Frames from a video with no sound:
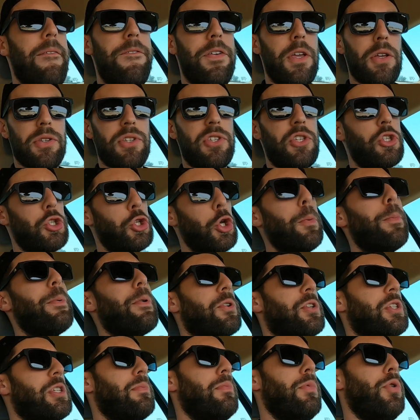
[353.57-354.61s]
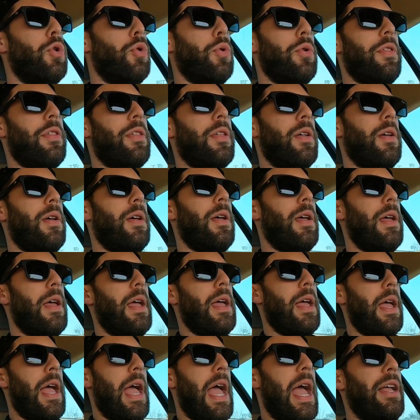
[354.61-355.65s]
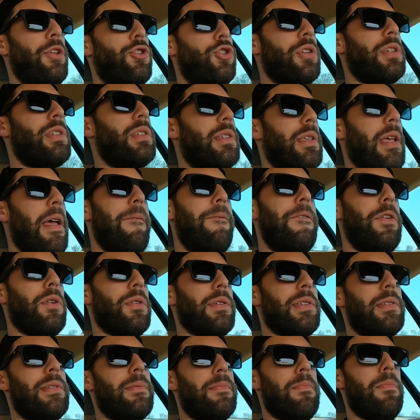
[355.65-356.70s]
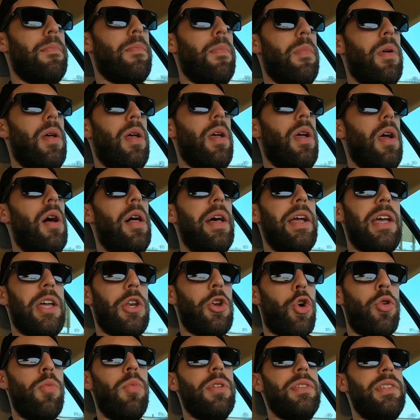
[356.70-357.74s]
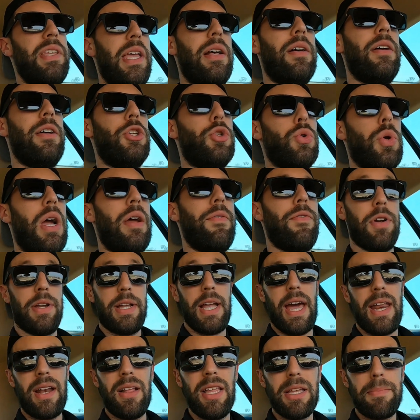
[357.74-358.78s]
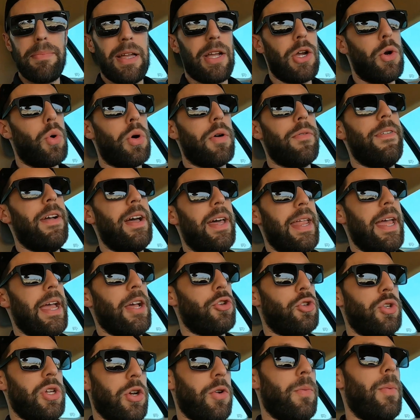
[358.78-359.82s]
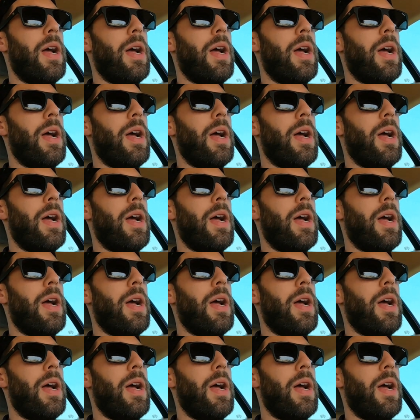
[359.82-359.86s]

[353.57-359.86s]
It feels super smooth. It feels like a normal daily driver, kind of like my Corvette actually.